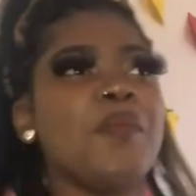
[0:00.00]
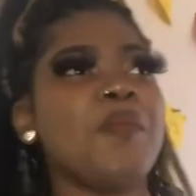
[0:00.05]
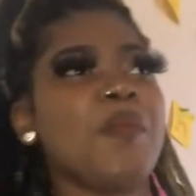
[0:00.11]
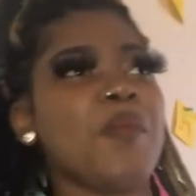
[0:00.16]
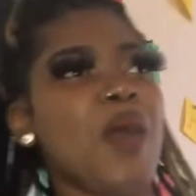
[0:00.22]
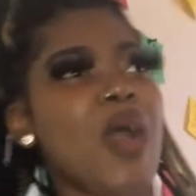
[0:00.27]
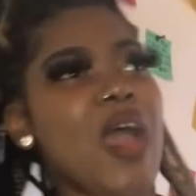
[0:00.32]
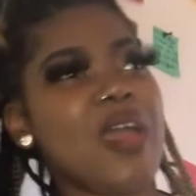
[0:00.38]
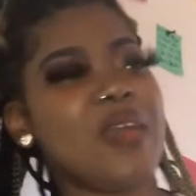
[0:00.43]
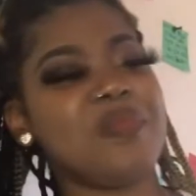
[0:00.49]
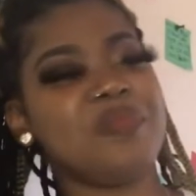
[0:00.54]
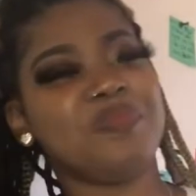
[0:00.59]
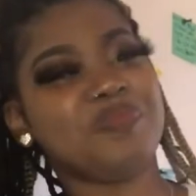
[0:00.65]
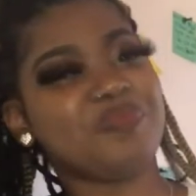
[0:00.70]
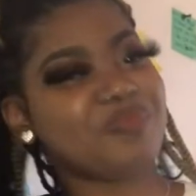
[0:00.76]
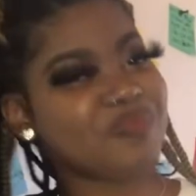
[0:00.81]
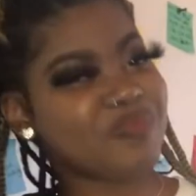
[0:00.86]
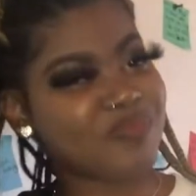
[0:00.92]
But
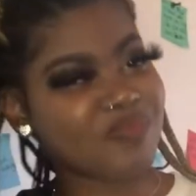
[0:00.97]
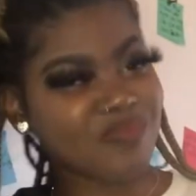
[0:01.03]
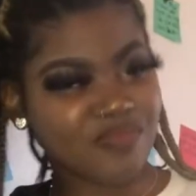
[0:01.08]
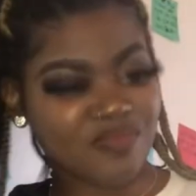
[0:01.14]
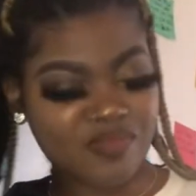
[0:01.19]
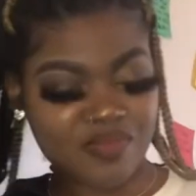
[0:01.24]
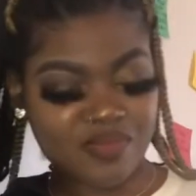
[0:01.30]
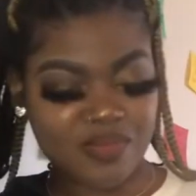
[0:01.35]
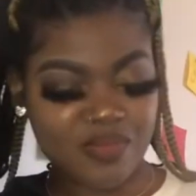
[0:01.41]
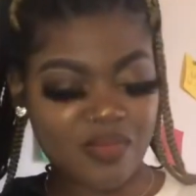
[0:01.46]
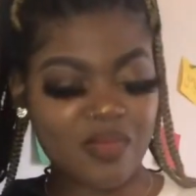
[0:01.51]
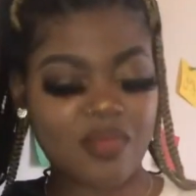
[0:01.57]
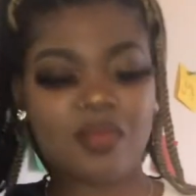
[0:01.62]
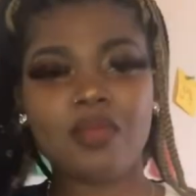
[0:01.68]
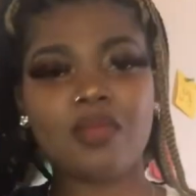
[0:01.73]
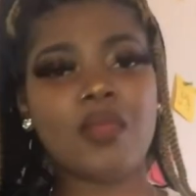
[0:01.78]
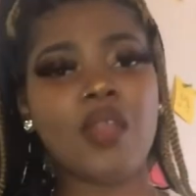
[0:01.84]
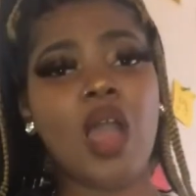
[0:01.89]

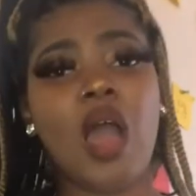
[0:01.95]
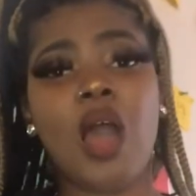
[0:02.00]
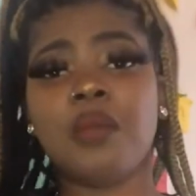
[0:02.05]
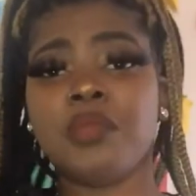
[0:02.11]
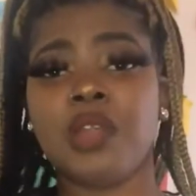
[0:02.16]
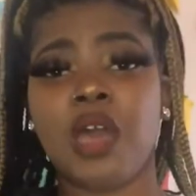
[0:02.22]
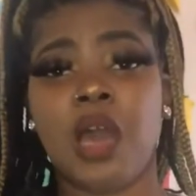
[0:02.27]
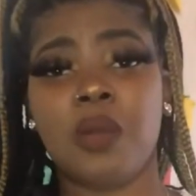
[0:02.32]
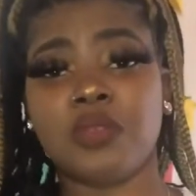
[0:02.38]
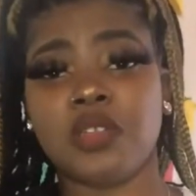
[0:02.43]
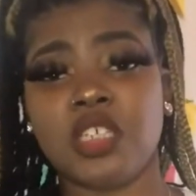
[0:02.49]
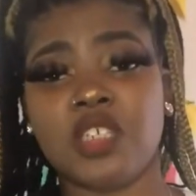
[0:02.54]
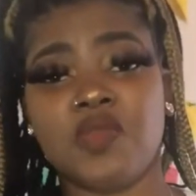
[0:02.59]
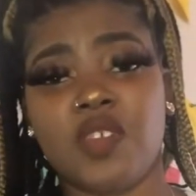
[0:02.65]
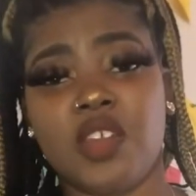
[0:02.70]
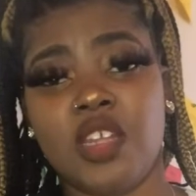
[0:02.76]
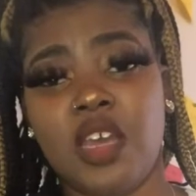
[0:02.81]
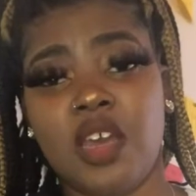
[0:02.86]
I'm done with this
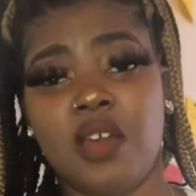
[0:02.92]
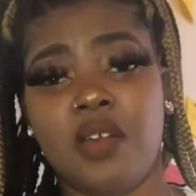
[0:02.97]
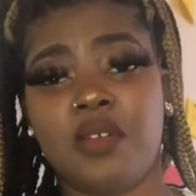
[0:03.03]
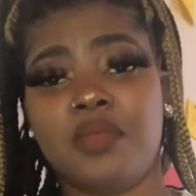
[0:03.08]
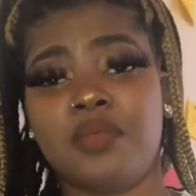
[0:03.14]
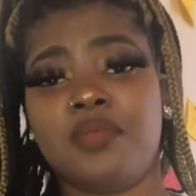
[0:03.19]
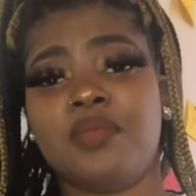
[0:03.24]
video.